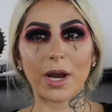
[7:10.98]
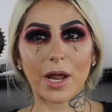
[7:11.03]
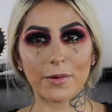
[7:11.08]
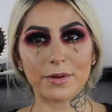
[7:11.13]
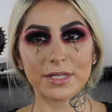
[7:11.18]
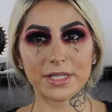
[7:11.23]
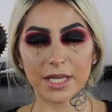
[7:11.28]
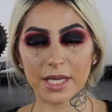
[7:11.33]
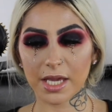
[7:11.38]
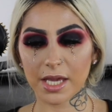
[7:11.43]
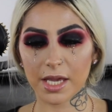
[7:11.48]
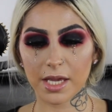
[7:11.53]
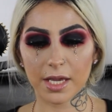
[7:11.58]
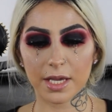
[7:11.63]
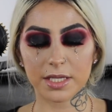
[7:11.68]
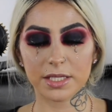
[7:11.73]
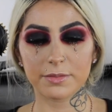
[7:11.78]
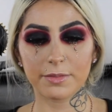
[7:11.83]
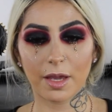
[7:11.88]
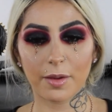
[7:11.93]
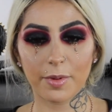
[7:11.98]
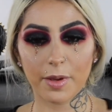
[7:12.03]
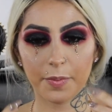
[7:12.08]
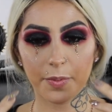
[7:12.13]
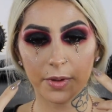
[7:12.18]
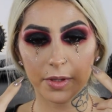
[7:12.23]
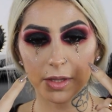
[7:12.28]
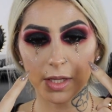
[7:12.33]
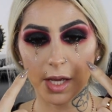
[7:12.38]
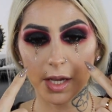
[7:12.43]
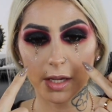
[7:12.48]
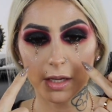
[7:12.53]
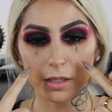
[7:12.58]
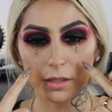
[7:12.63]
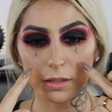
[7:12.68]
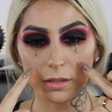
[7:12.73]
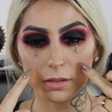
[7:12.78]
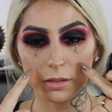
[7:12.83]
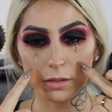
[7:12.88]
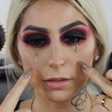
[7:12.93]
I was thinking is maybe put like
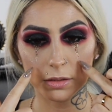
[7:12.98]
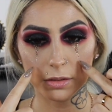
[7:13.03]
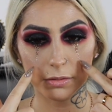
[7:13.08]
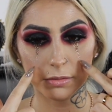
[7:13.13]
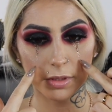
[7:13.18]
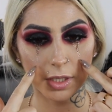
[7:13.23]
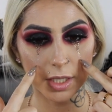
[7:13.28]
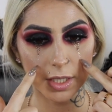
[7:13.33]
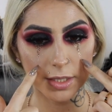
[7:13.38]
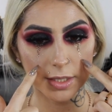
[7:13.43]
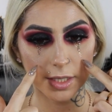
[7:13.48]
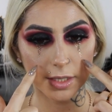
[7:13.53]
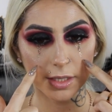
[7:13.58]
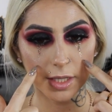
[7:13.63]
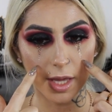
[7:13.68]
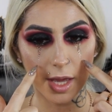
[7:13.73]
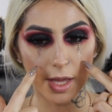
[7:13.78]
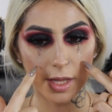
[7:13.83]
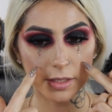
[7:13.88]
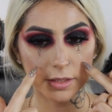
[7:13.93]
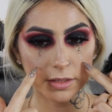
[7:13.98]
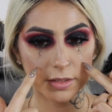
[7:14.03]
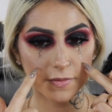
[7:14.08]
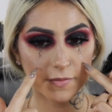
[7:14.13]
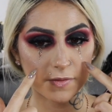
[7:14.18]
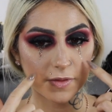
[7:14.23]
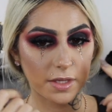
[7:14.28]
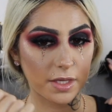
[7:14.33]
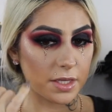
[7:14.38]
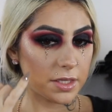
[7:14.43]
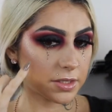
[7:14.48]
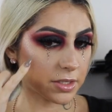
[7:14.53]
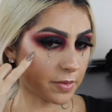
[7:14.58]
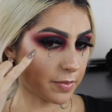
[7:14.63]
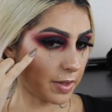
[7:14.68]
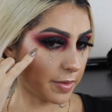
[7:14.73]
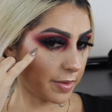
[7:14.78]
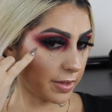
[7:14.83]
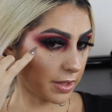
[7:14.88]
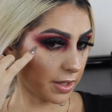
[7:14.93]
little Lunas at the ends of these, or
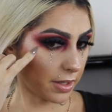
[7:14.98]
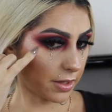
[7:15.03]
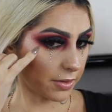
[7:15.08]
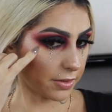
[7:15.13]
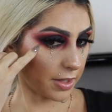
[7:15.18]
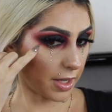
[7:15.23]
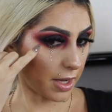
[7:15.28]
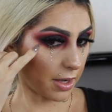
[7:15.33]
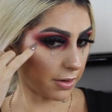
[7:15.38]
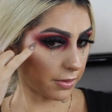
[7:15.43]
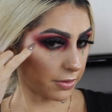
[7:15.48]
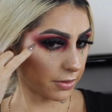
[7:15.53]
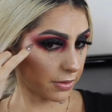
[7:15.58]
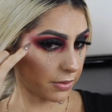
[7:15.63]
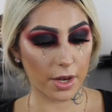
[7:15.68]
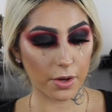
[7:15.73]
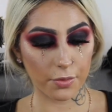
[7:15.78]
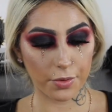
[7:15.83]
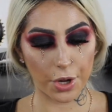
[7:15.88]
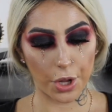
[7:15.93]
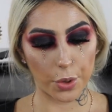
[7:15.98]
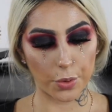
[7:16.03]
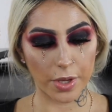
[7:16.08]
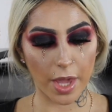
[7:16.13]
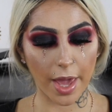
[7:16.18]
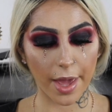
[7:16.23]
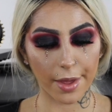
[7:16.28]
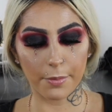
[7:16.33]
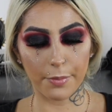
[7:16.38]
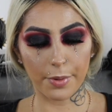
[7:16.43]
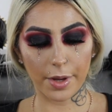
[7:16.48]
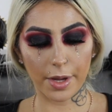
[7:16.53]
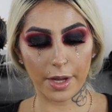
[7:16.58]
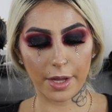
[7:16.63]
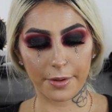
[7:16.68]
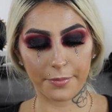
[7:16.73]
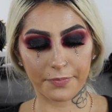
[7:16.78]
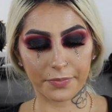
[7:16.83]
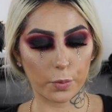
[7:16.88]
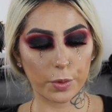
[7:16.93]
maybe like on the outer. I don't know yet,
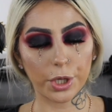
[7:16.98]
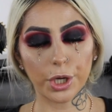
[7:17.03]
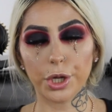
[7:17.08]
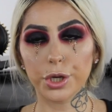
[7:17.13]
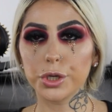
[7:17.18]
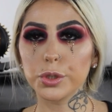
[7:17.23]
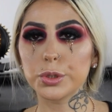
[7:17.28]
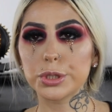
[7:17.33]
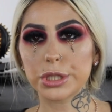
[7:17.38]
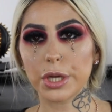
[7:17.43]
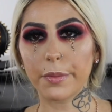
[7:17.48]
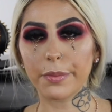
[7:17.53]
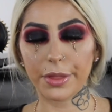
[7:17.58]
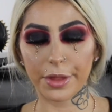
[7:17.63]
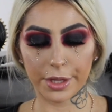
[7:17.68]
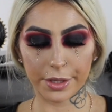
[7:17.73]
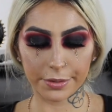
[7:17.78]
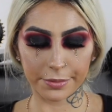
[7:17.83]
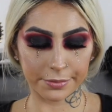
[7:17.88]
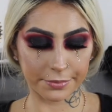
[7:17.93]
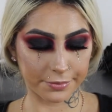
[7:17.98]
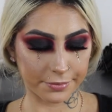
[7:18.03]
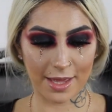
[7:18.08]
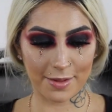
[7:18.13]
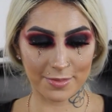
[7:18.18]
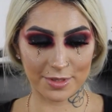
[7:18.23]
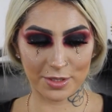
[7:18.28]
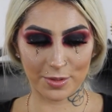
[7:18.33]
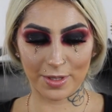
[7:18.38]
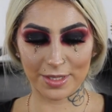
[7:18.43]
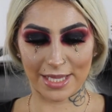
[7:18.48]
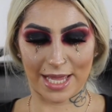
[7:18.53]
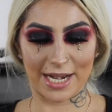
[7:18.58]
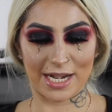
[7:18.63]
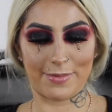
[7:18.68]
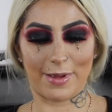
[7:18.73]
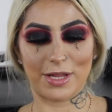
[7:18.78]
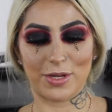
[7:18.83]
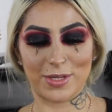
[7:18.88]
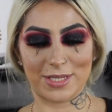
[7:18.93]
but we're gonna do something. I'm so excited
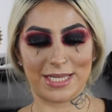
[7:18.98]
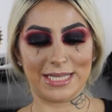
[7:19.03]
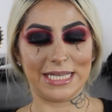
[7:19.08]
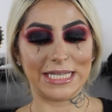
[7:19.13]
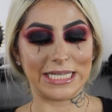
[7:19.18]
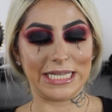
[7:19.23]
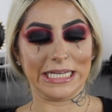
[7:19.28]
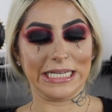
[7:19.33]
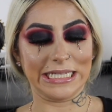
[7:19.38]
about using this.